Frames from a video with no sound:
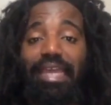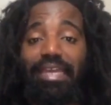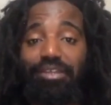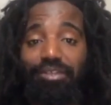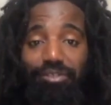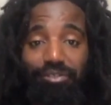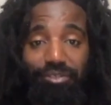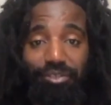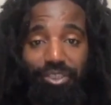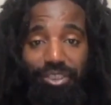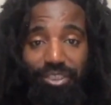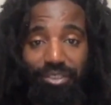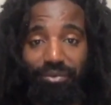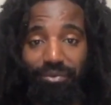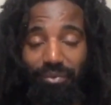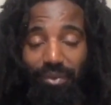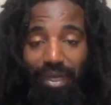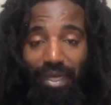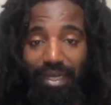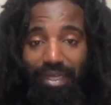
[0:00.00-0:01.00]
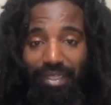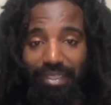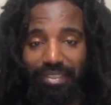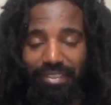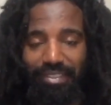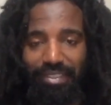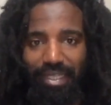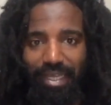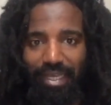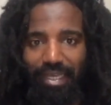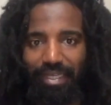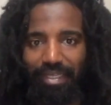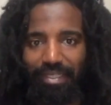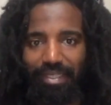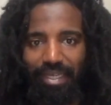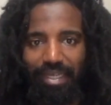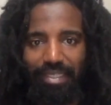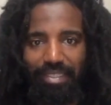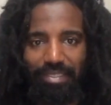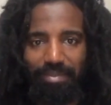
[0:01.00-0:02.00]
energy wise,
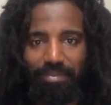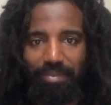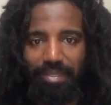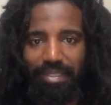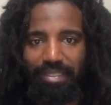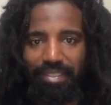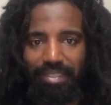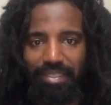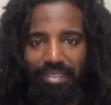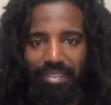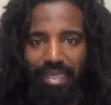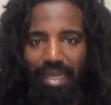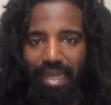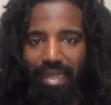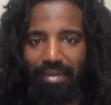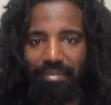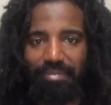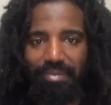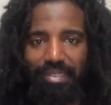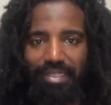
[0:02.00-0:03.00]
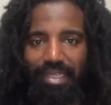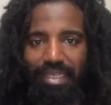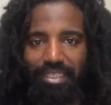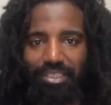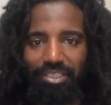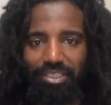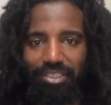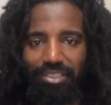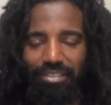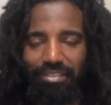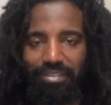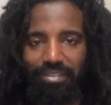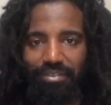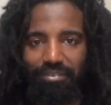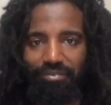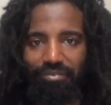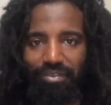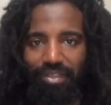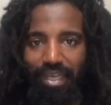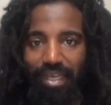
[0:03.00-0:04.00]
like it's been this combination
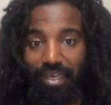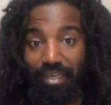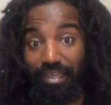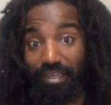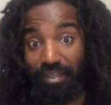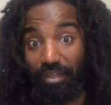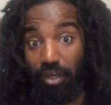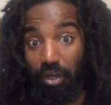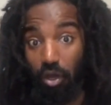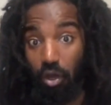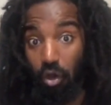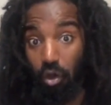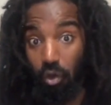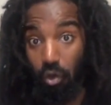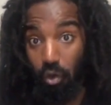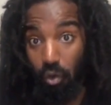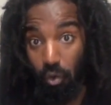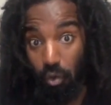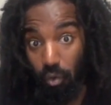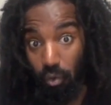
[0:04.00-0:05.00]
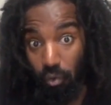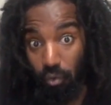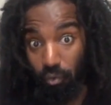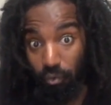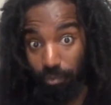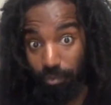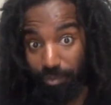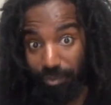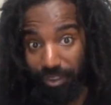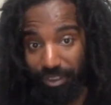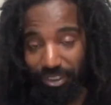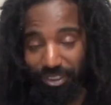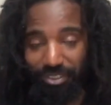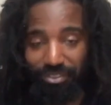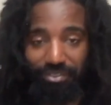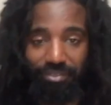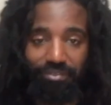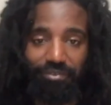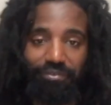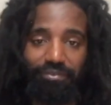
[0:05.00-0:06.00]
of like a whole bunch
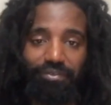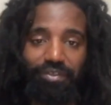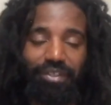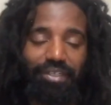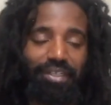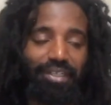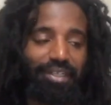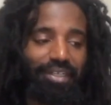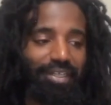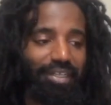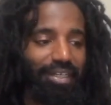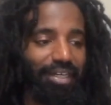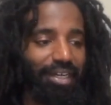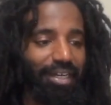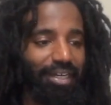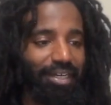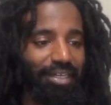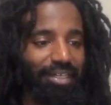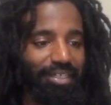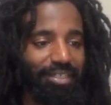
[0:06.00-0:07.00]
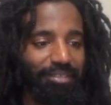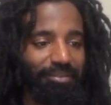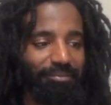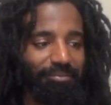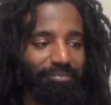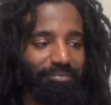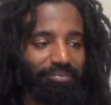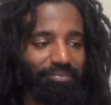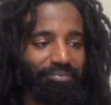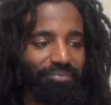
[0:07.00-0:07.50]
of, I